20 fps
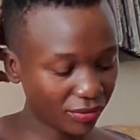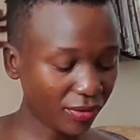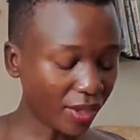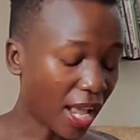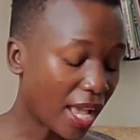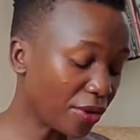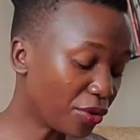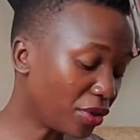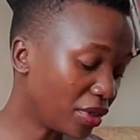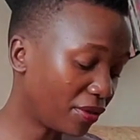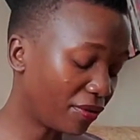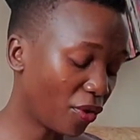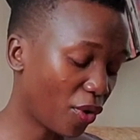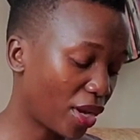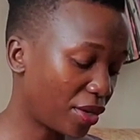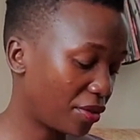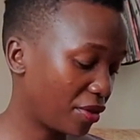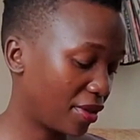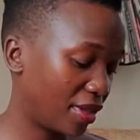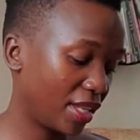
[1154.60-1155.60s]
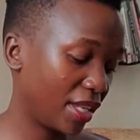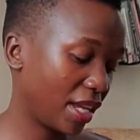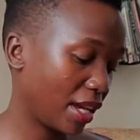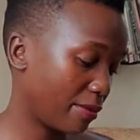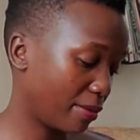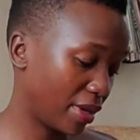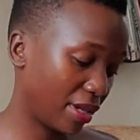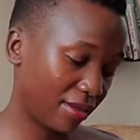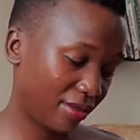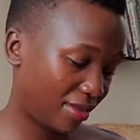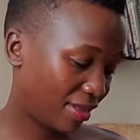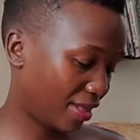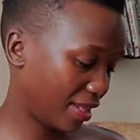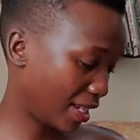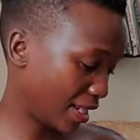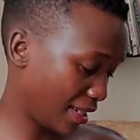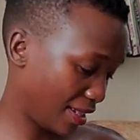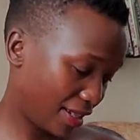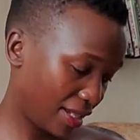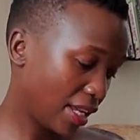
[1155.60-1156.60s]
I don't even want to think about
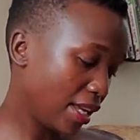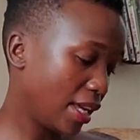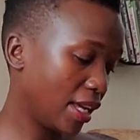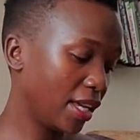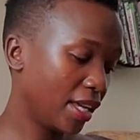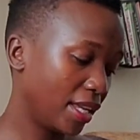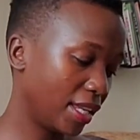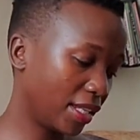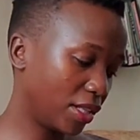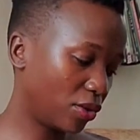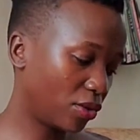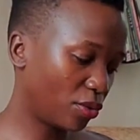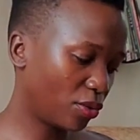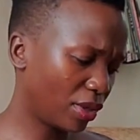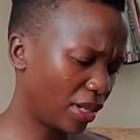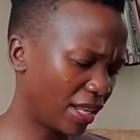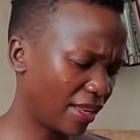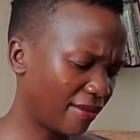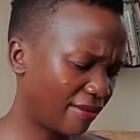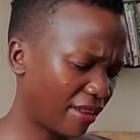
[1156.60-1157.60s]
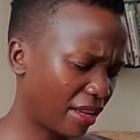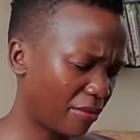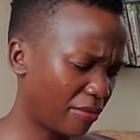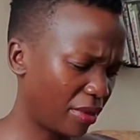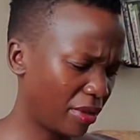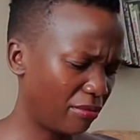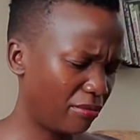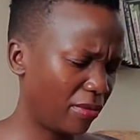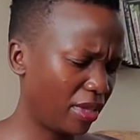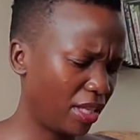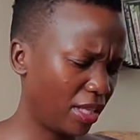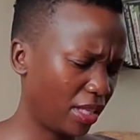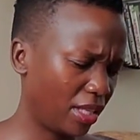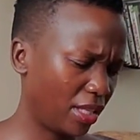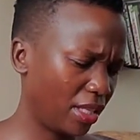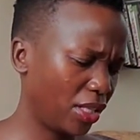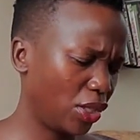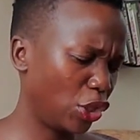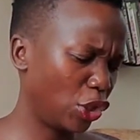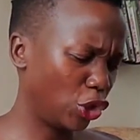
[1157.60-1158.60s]
that. It will never be me,
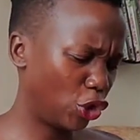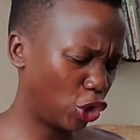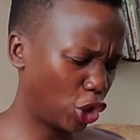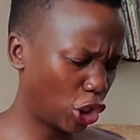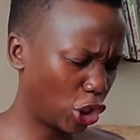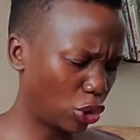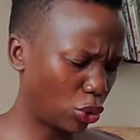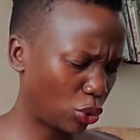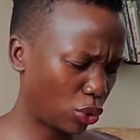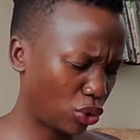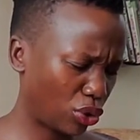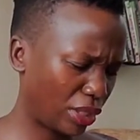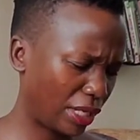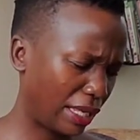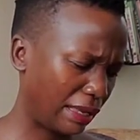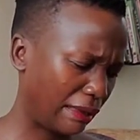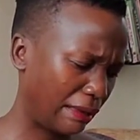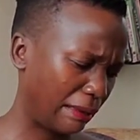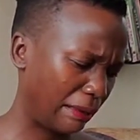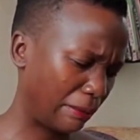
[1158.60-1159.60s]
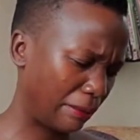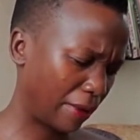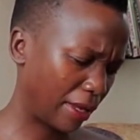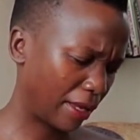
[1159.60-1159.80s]
in Jesus' name.